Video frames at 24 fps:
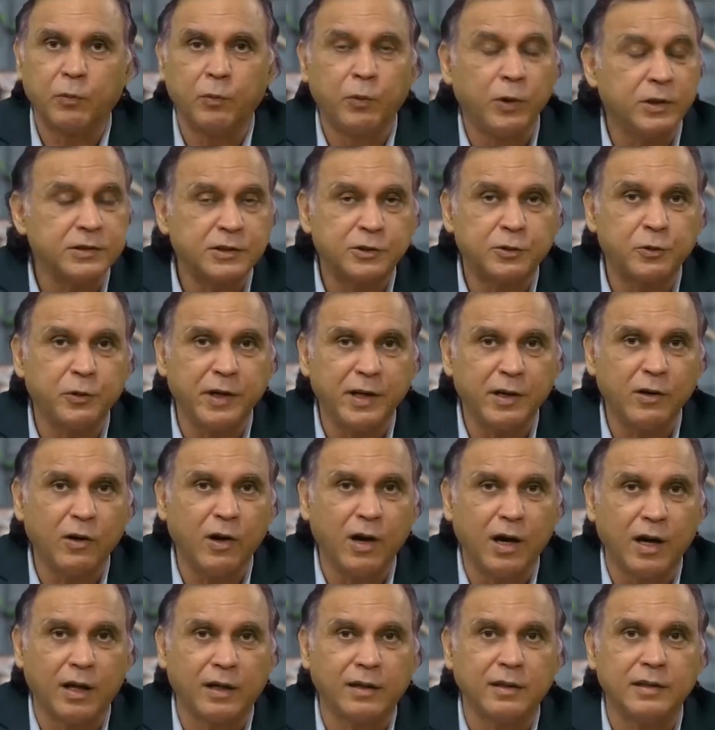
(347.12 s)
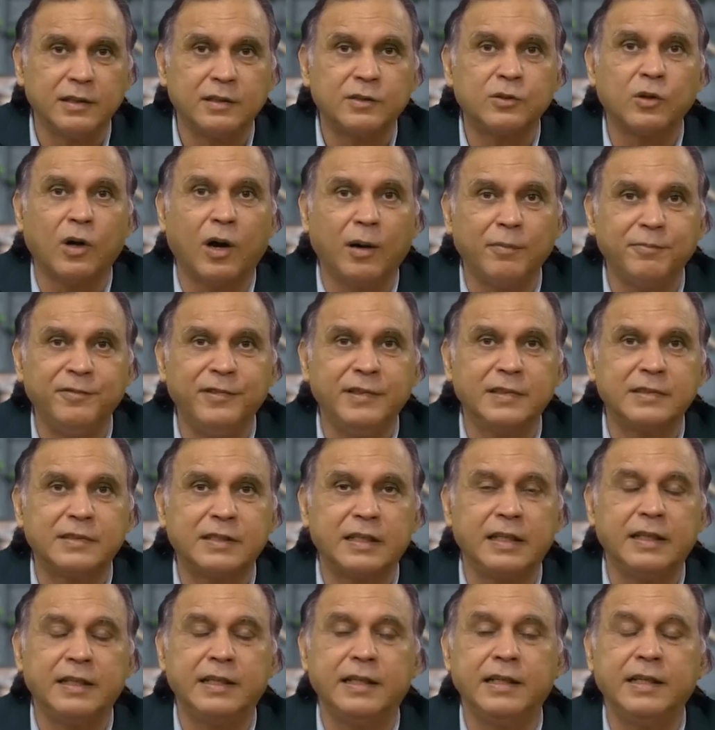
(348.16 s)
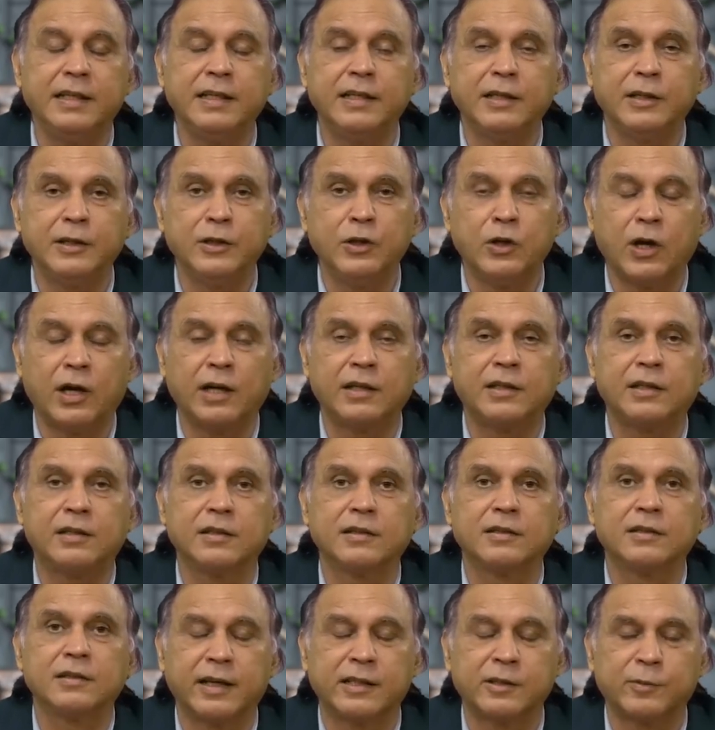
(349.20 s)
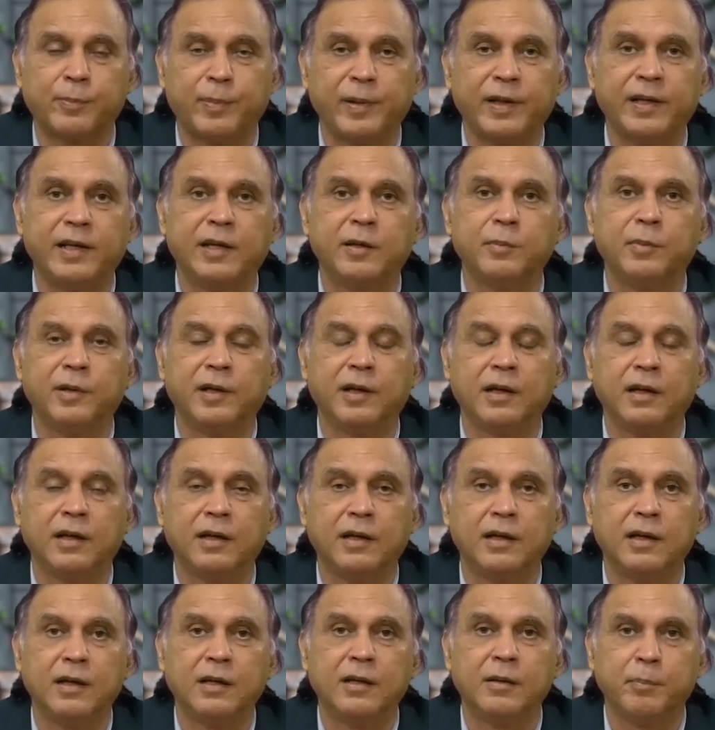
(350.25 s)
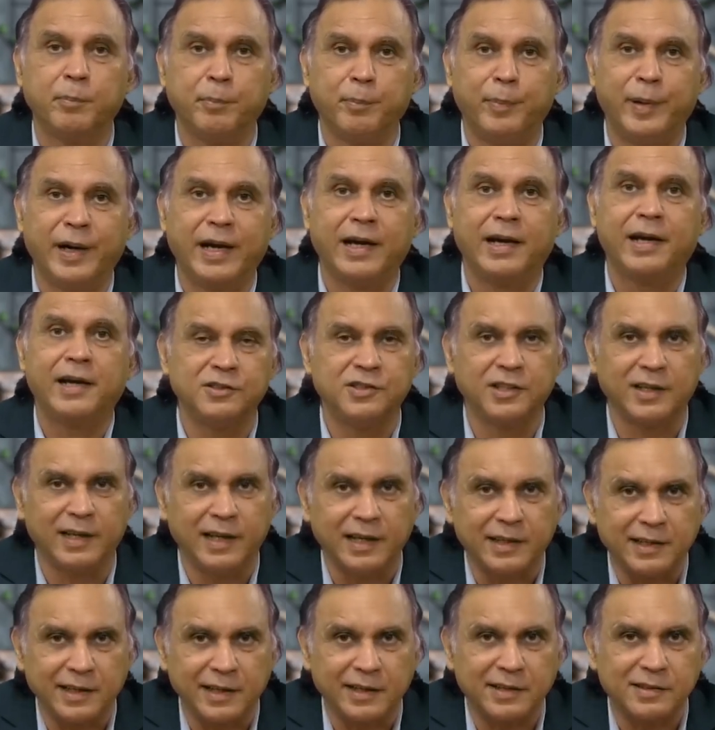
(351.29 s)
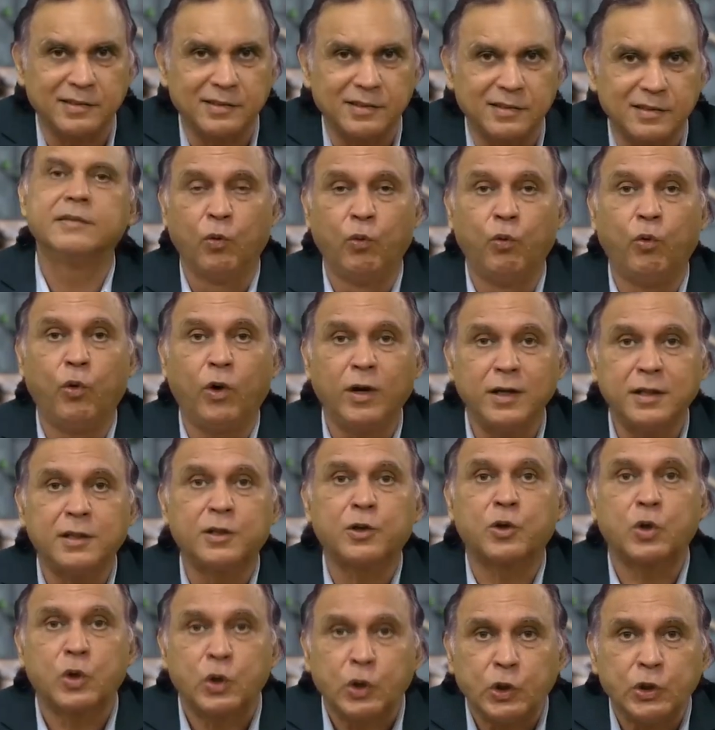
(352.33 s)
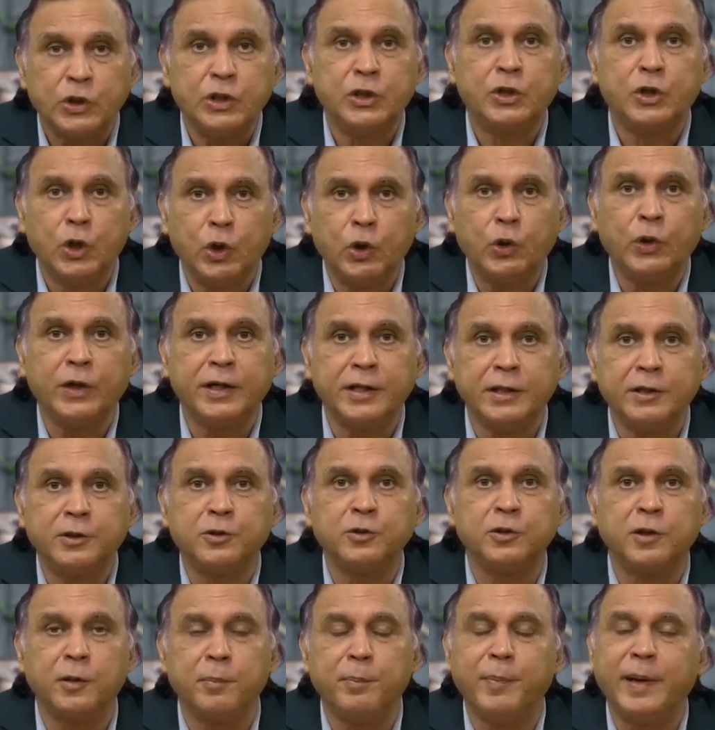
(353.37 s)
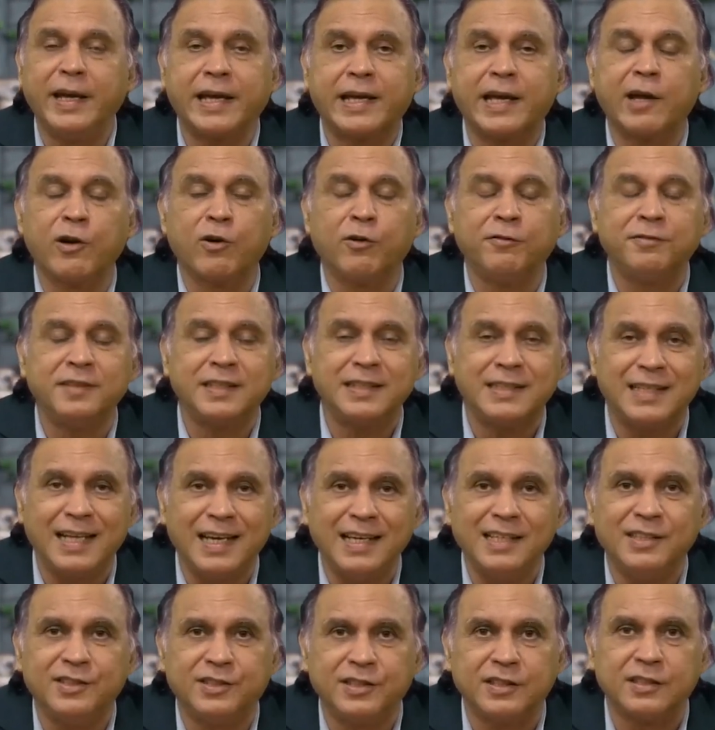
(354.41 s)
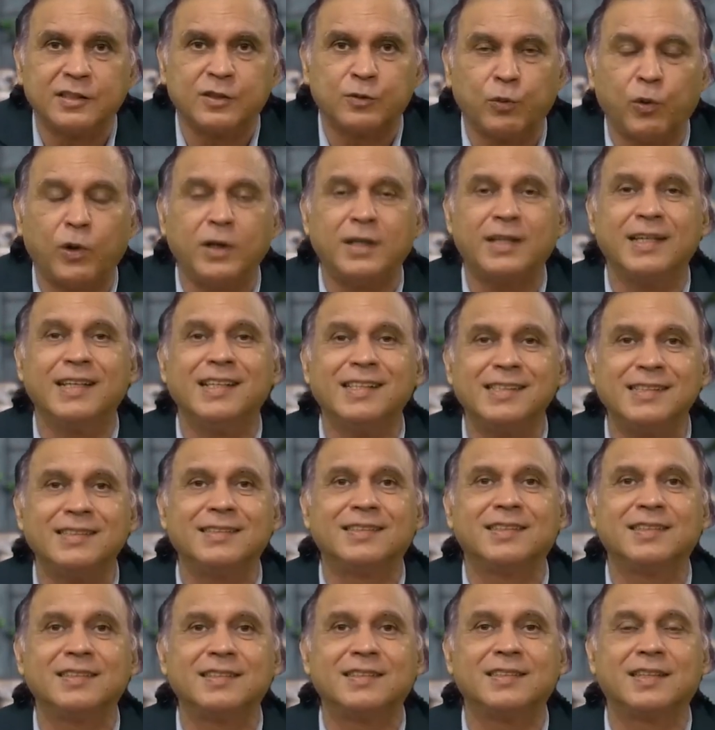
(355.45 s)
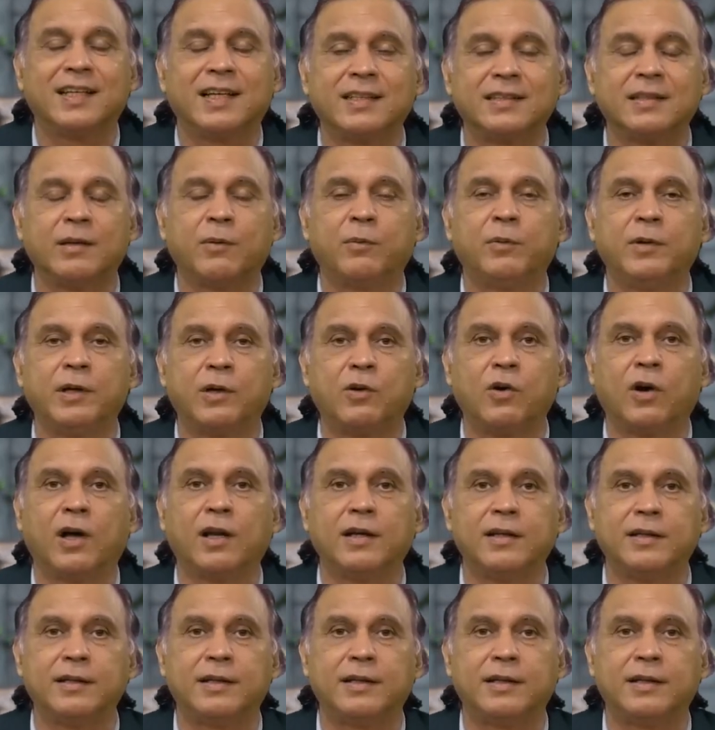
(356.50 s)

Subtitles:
What's going on? It's obviously not explainable by genetics. What could go into the making of intelligence? What is this thing that we call